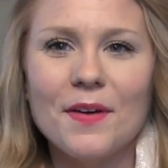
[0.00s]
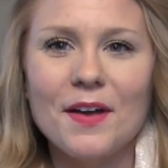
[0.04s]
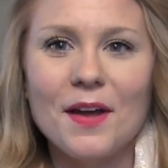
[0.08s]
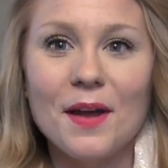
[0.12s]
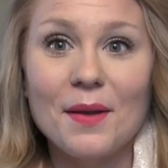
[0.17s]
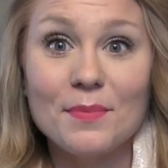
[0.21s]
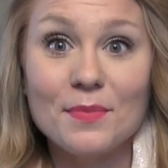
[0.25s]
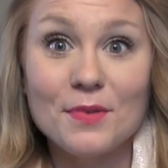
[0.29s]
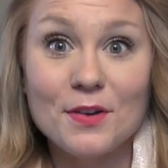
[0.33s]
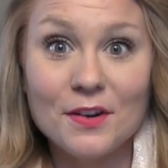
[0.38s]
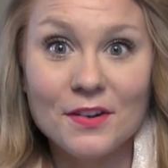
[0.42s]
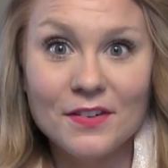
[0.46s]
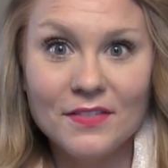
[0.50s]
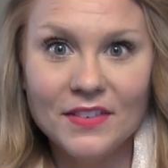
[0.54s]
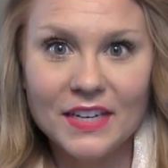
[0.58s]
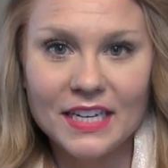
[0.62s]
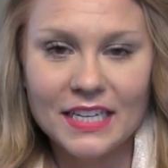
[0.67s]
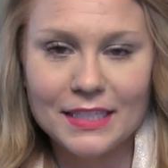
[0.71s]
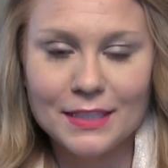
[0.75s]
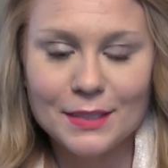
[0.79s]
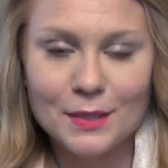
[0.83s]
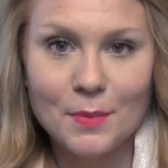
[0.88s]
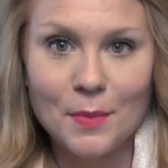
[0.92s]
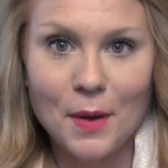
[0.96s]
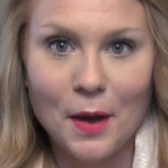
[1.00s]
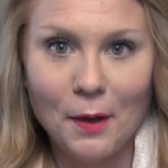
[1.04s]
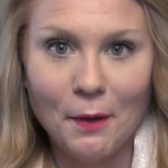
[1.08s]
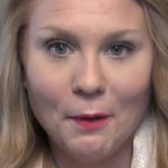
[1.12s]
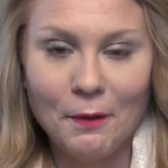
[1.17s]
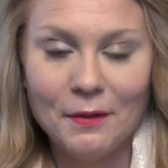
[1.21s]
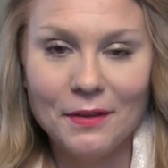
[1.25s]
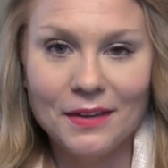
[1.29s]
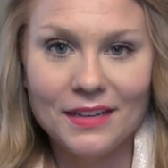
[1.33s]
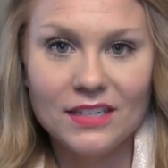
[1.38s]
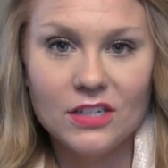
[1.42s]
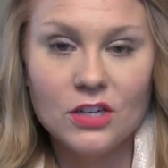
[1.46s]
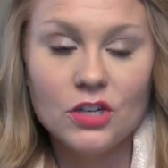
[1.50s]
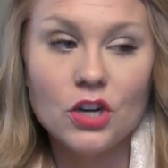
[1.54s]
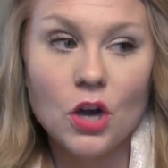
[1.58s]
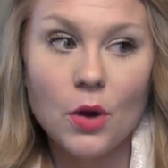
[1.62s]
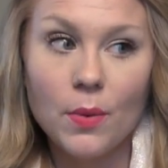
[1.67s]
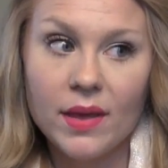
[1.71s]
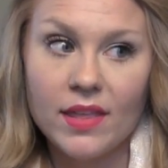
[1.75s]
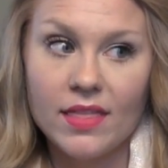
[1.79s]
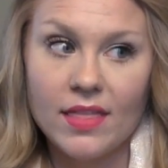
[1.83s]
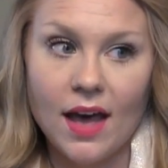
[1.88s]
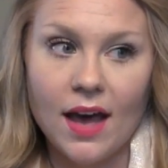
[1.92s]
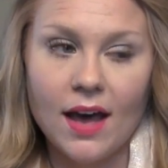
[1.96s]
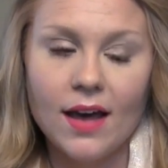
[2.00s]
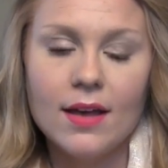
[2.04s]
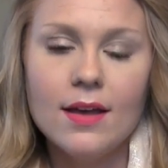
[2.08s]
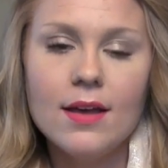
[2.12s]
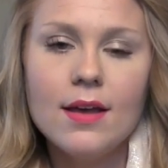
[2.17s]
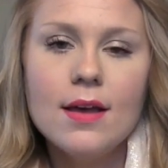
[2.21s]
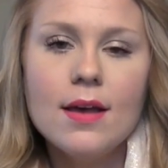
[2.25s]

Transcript: I'm nervous about showing that.